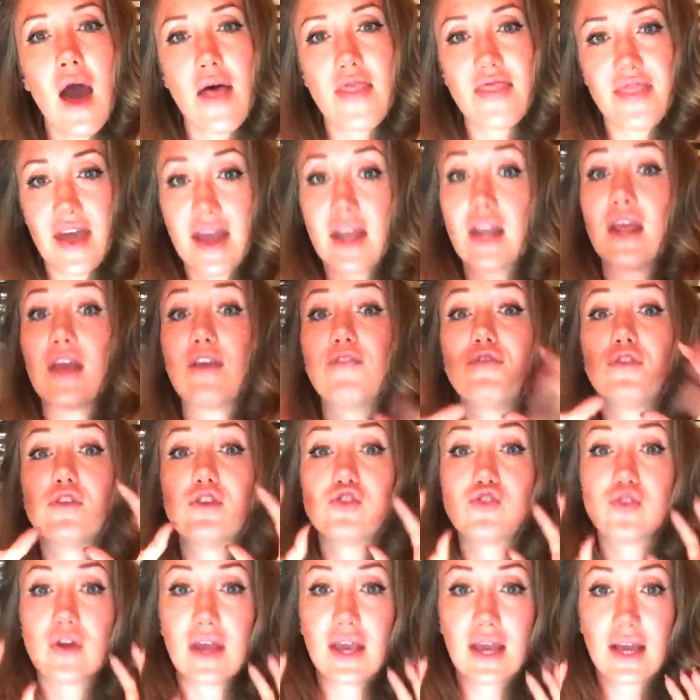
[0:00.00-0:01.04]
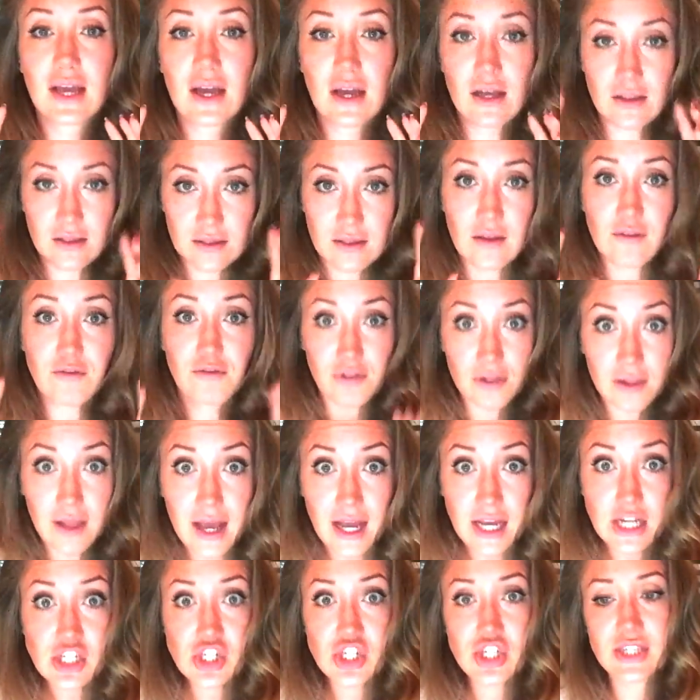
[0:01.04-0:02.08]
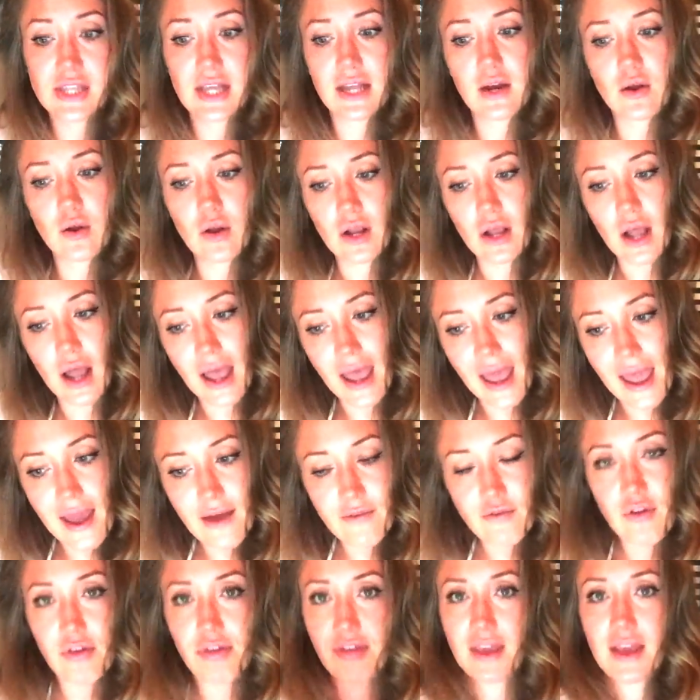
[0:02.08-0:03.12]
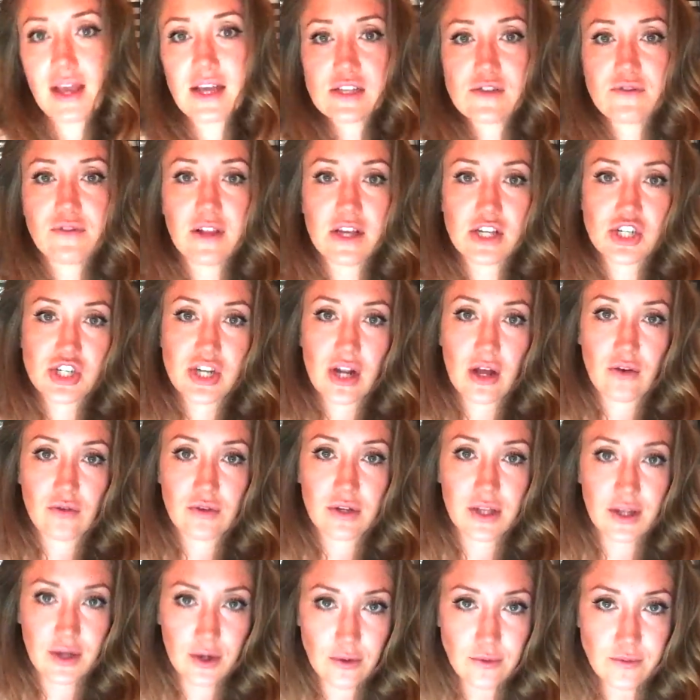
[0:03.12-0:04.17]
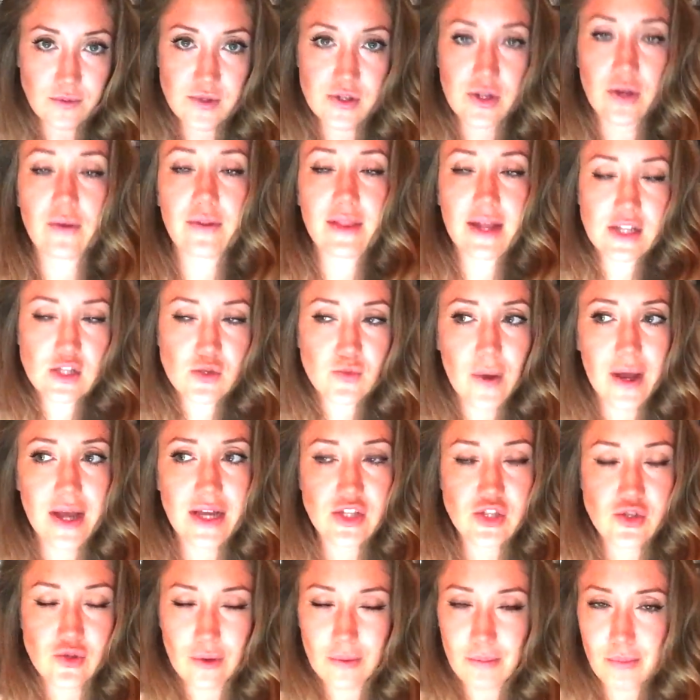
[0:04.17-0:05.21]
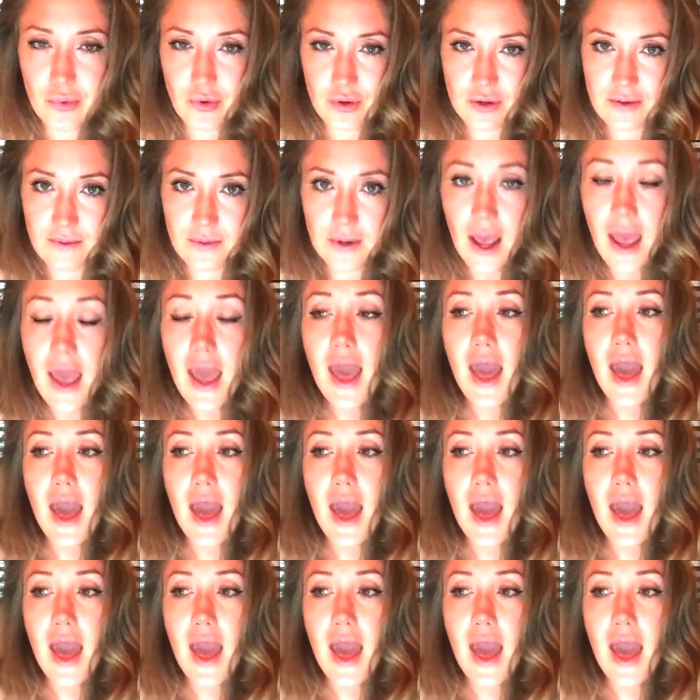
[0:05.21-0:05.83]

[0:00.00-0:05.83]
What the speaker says: Then if you drink the flush, everything is flushed out, you know, so that's why it's so important.